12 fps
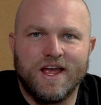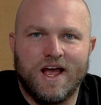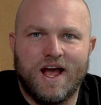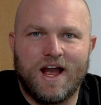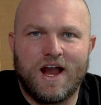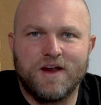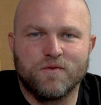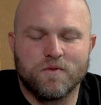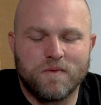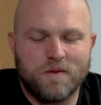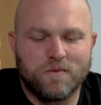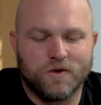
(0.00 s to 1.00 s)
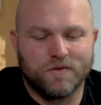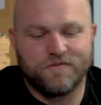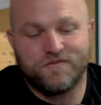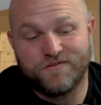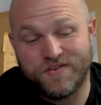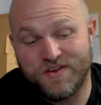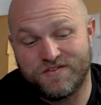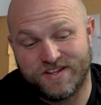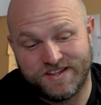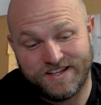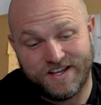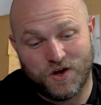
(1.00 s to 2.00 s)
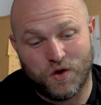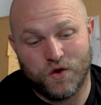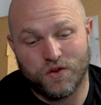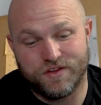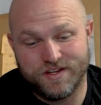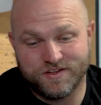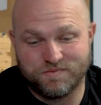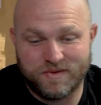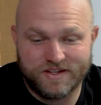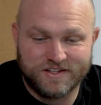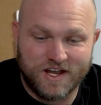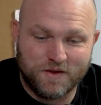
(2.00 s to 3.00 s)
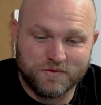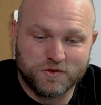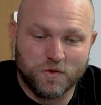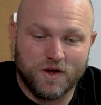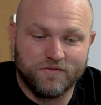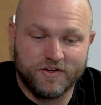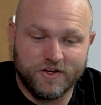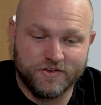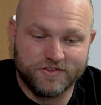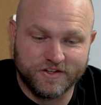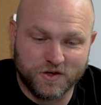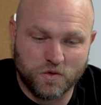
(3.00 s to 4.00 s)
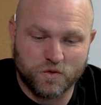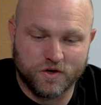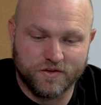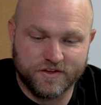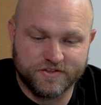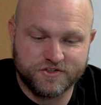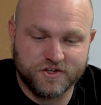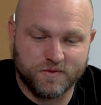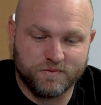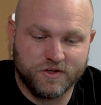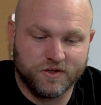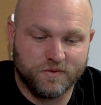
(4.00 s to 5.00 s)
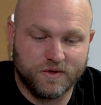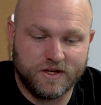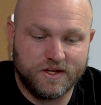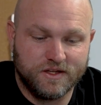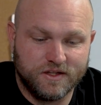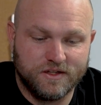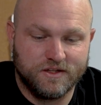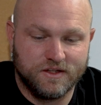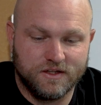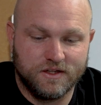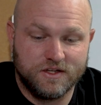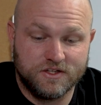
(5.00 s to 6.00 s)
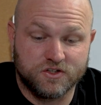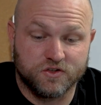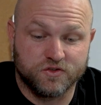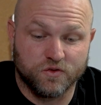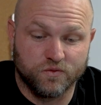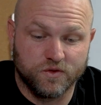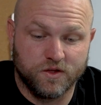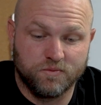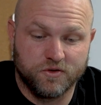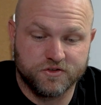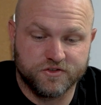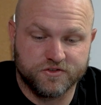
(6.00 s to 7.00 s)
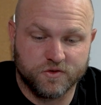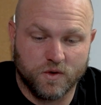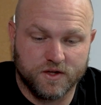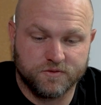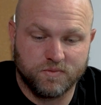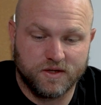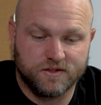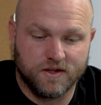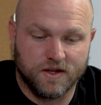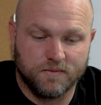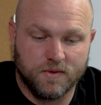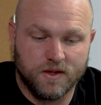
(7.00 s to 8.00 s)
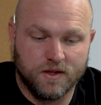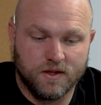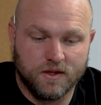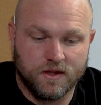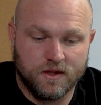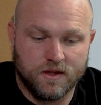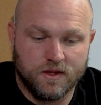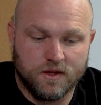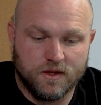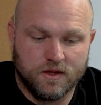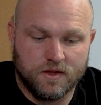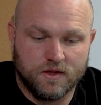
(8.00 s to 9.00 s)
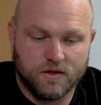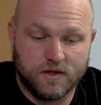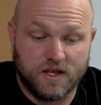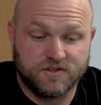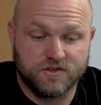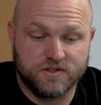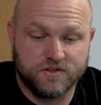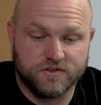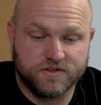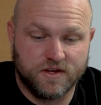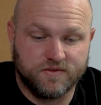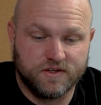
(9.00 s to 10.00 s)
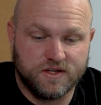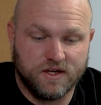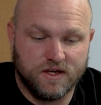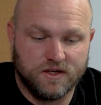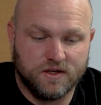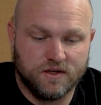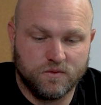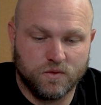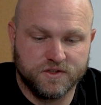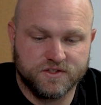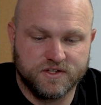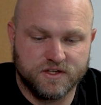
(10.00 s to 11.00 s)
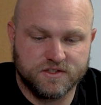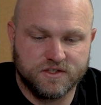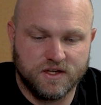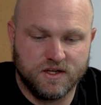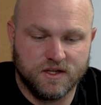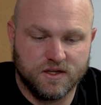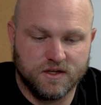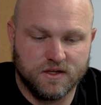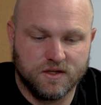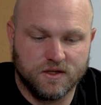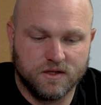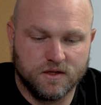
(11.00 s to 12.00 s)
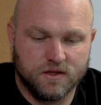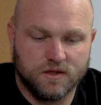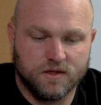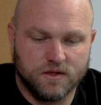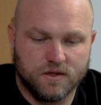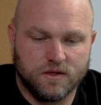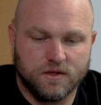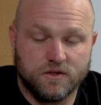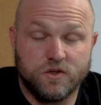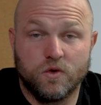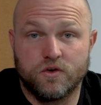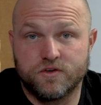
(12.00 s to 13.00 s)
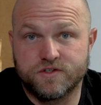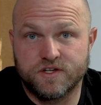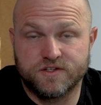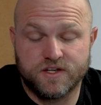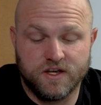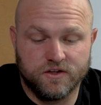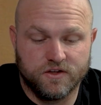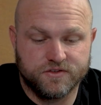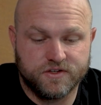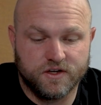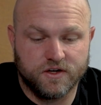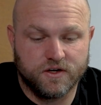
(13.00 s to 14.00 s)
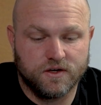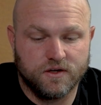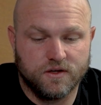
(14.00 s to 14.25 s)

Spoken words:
I remember vividly all these big time squat videos in the corner of this gym too, when he starts to really push his squats big time. Okay, so he's still 17, 160, 206 kilos here.